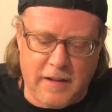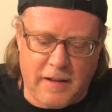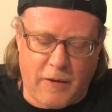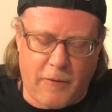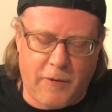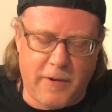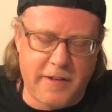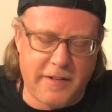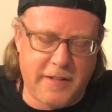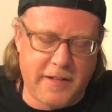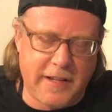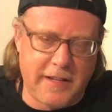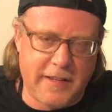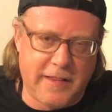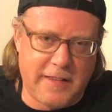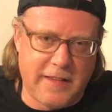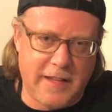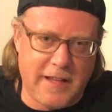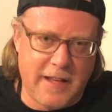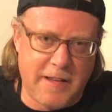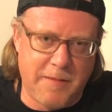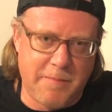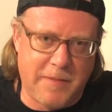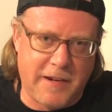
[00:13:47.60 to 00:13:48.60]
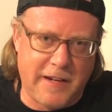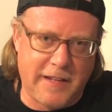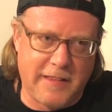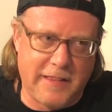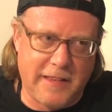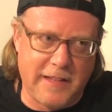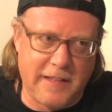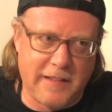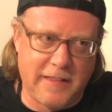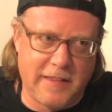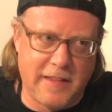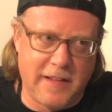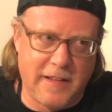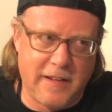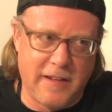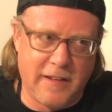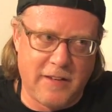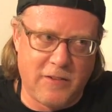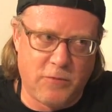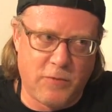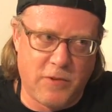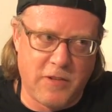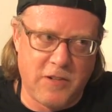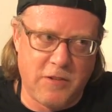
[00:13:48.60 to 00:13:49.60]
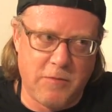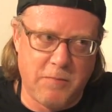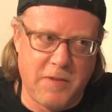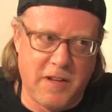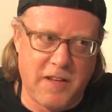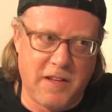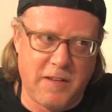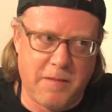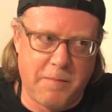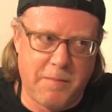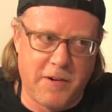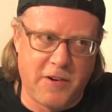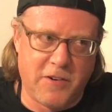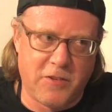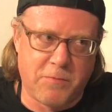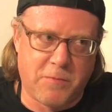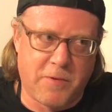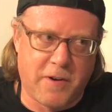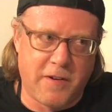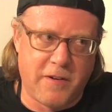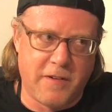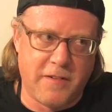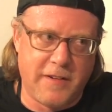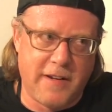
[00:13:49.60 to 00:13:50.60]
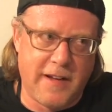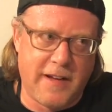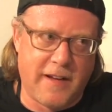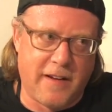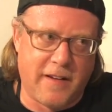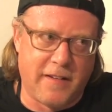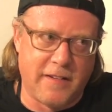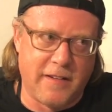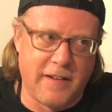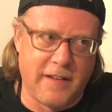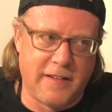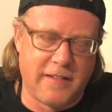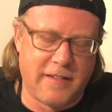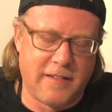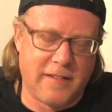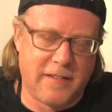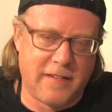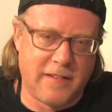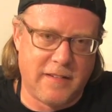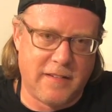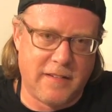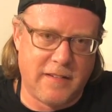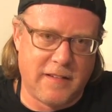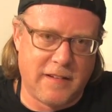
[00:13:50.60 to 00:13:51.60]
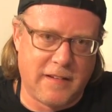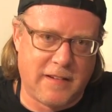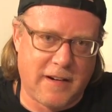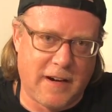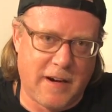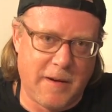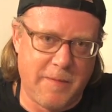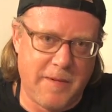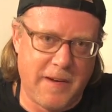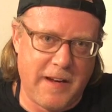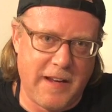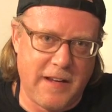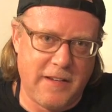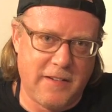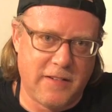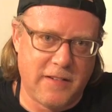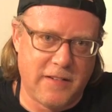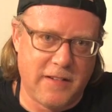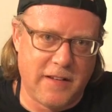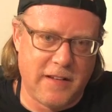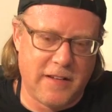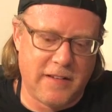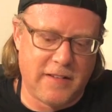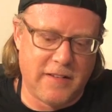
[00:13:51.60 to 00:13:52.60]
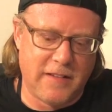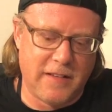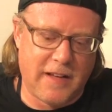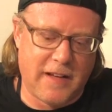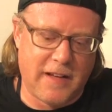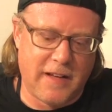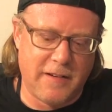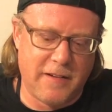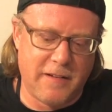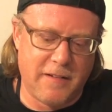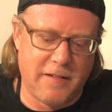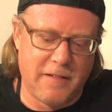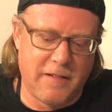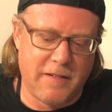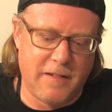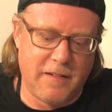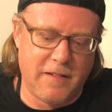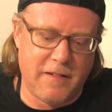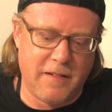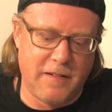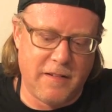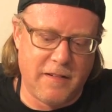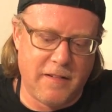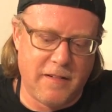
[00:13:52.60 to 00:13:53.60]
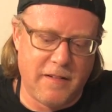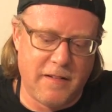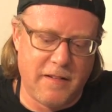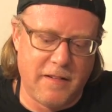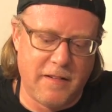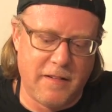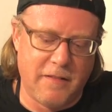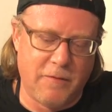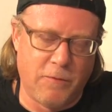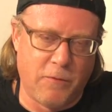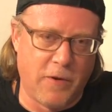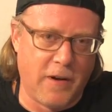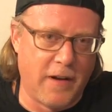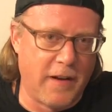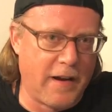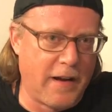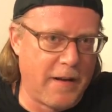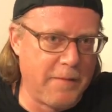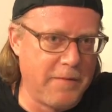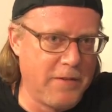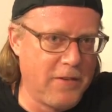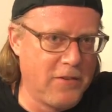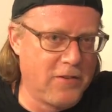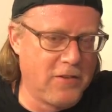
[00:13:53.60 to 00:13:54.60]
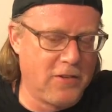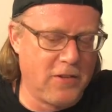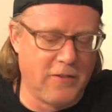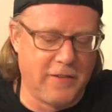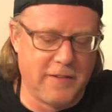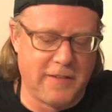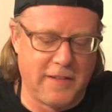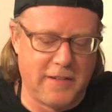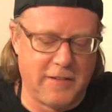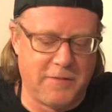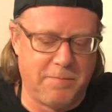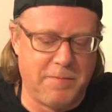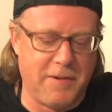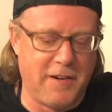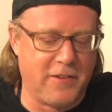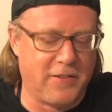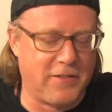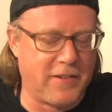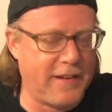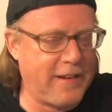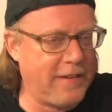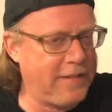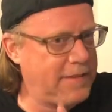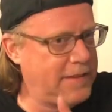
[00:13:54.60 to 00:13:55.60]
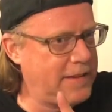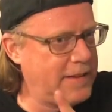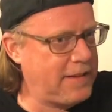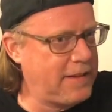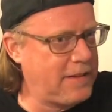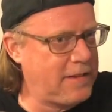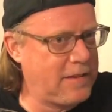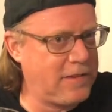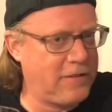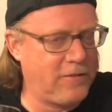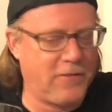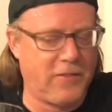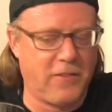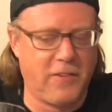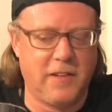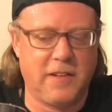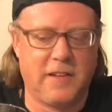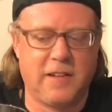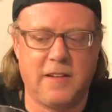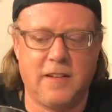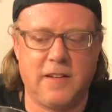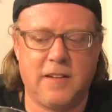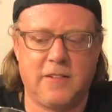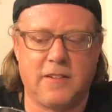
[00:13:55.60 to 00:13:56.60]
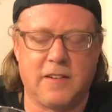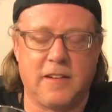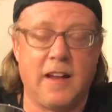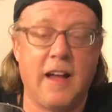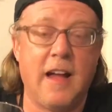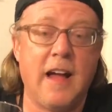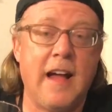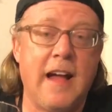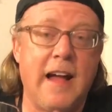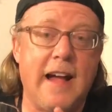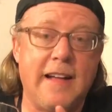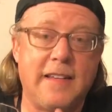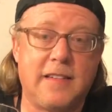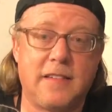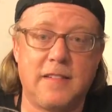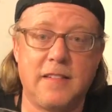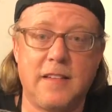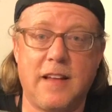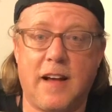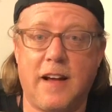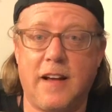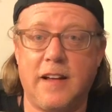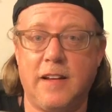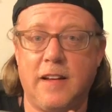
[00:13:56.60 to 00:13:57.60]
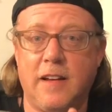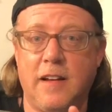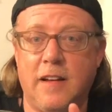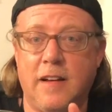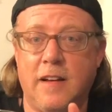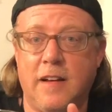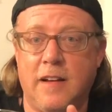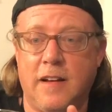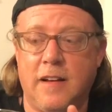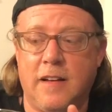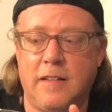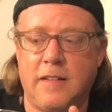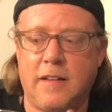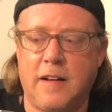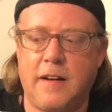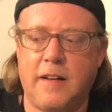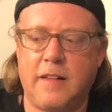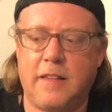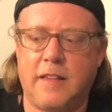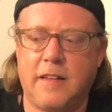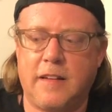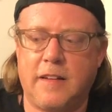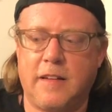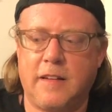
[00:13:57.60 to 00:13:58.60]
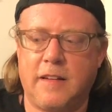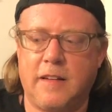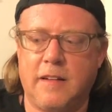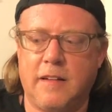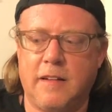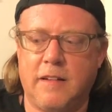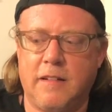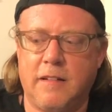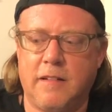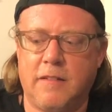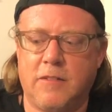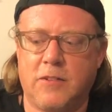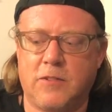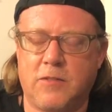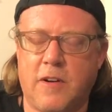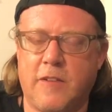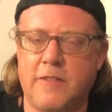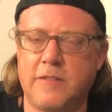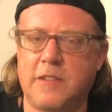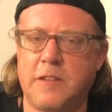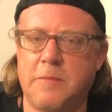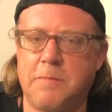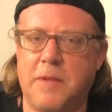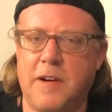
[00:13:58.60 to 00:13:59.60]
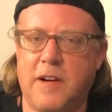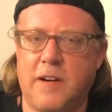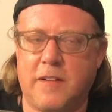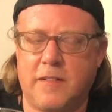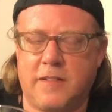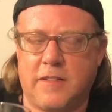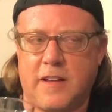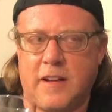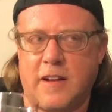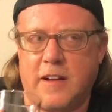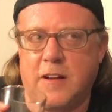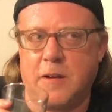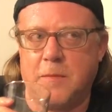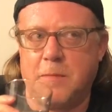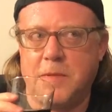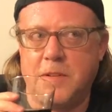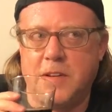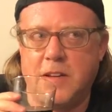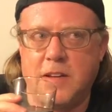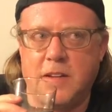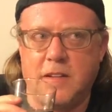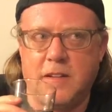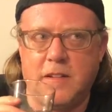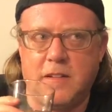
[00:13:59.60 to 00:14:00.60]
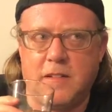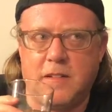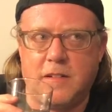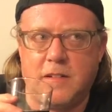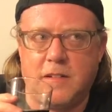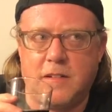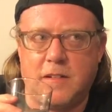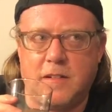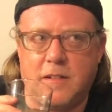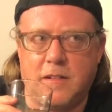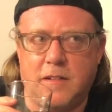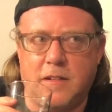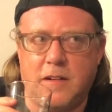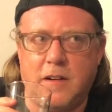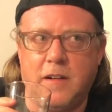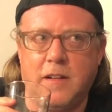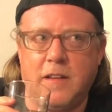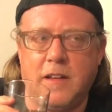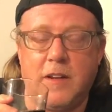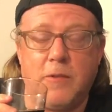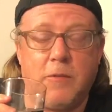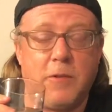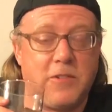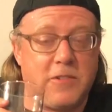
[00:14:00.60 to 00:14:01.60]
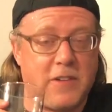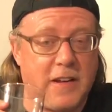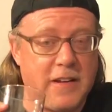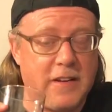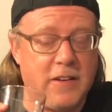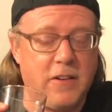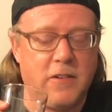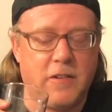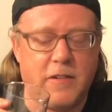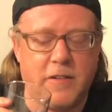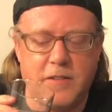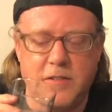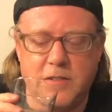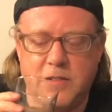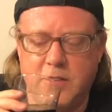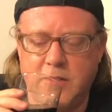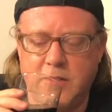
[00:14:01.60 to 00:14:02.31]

want to say thin, but I think thin is when you mean the beer's watered down. It's the carbonation, it's not what I'm used to with this beer. So I don't think this is fully conditioned. It's not that anything was wrong with the beer, it's that I opened it early, which I knew I was